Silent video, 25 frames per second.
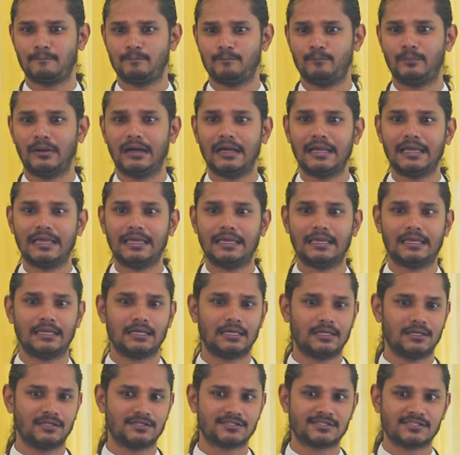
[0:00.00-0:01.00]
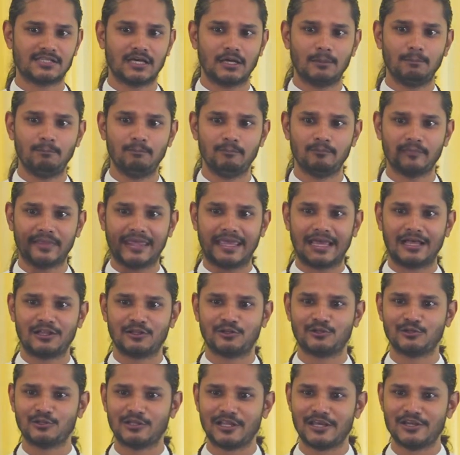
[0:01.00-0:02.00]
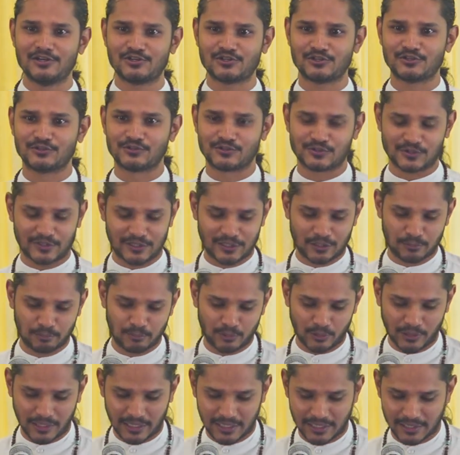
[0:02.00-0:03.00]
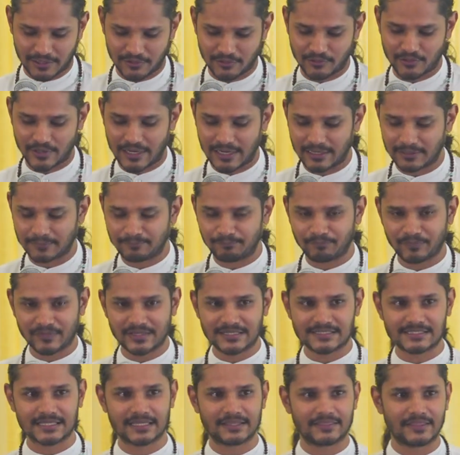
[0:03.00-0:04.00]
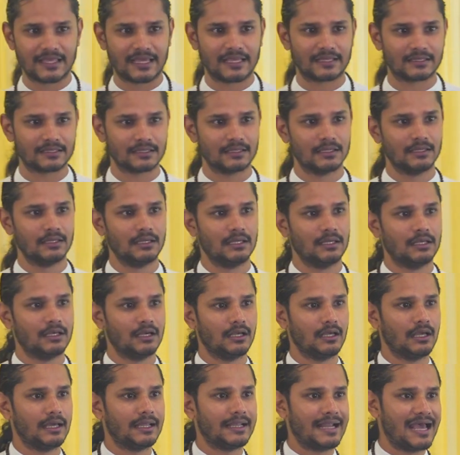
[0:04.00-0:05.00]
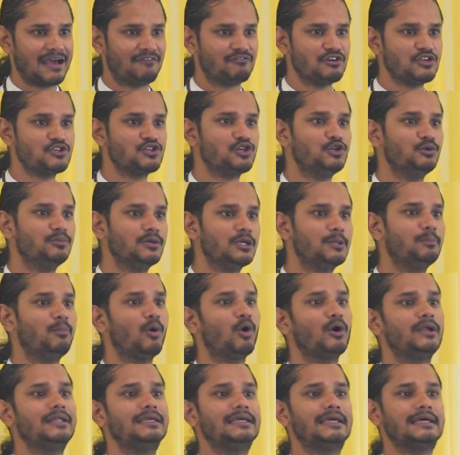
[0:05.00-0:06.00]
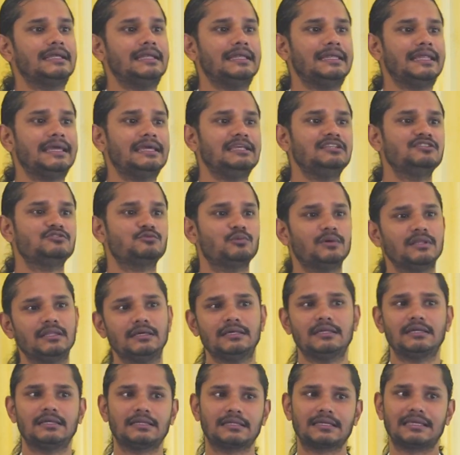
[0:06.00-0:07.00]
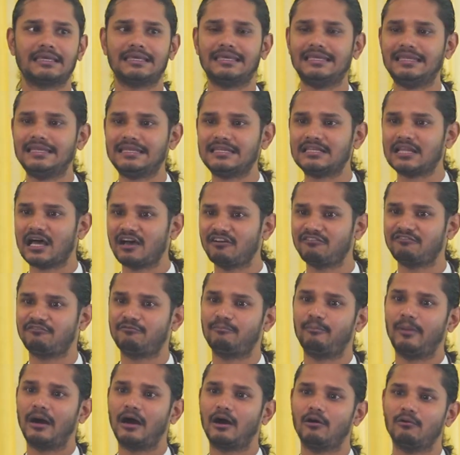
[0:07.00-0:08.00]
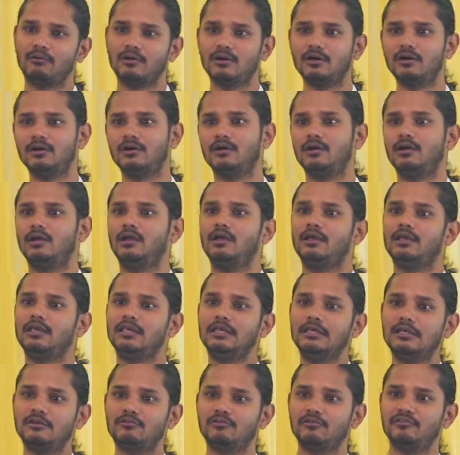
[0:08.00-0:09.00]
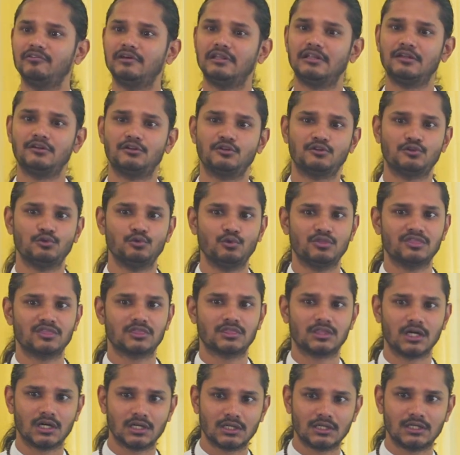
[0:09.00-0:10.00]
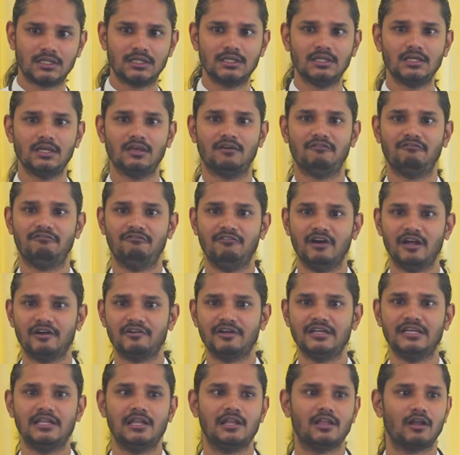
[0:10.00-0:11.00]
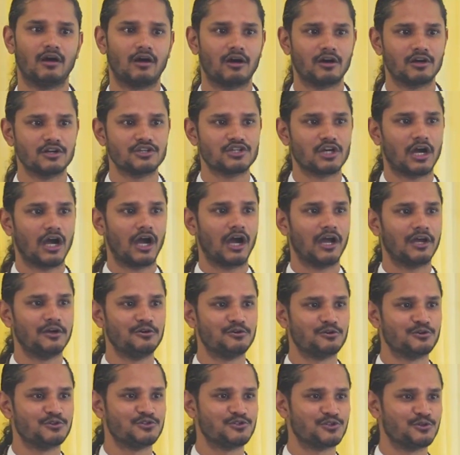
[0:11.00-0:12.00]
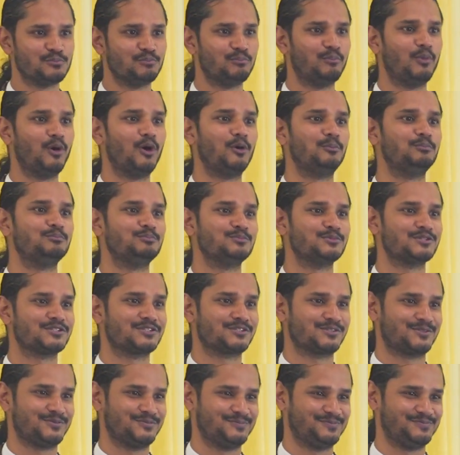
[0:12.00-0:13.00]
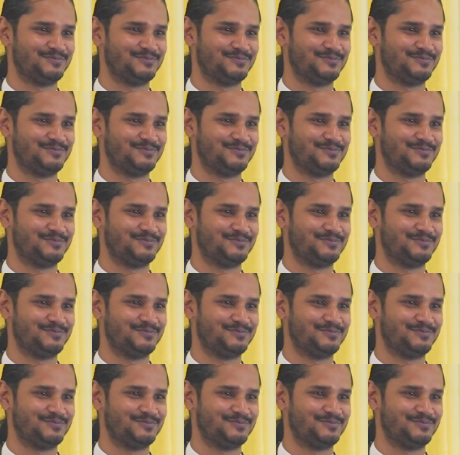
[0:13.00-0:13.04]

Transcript: By some calculations in a book I had read, they said that an average human body contains within it enough power equivalent to 30 very large hydrogen bombs.